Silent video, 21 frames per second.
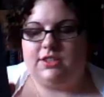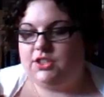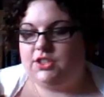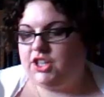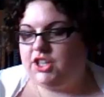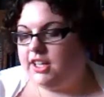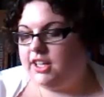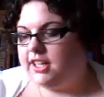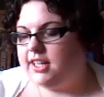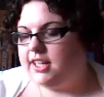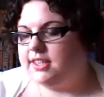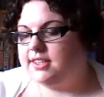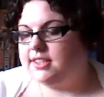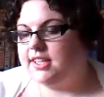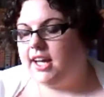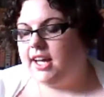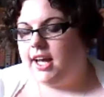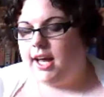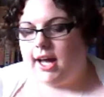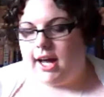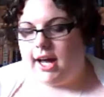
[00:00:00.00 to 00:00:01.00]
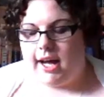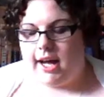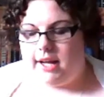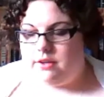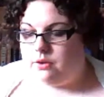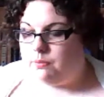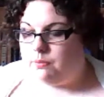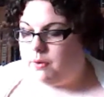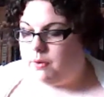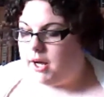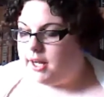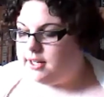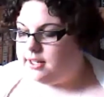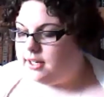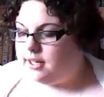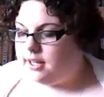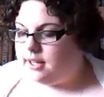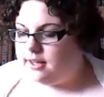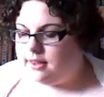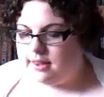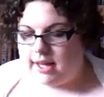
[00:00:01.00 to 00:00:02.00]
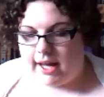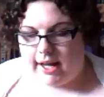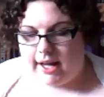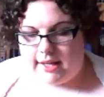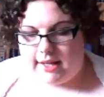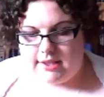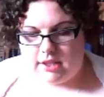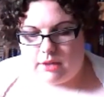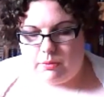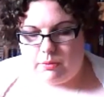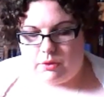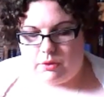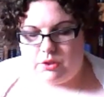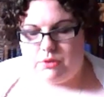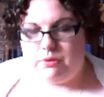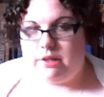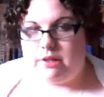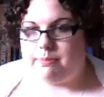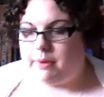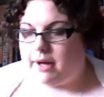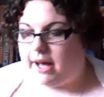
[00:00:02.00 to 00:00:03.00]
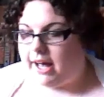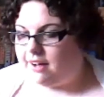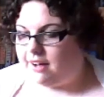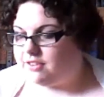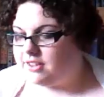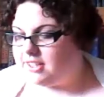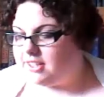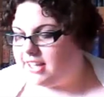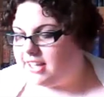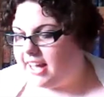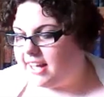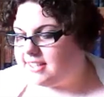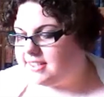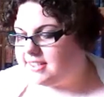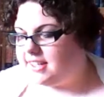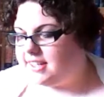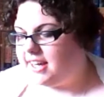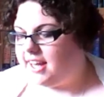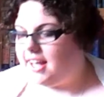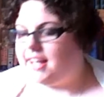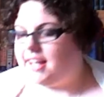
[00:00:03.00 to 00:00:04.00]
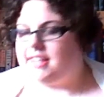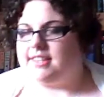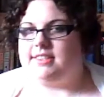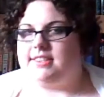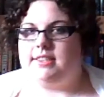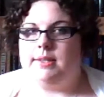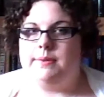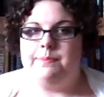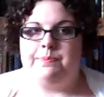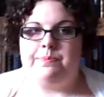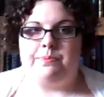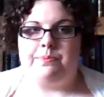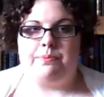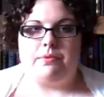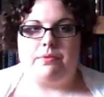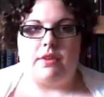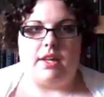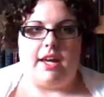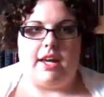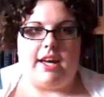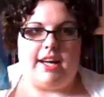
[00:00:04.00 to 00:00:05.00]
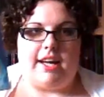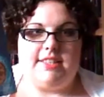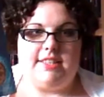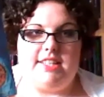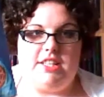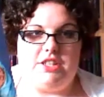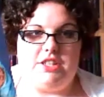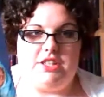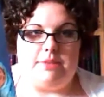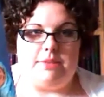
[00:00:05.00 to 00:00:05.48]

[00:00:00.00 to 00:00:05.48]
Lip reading: genius, and the one that I want to read but haven't yet is Teacher's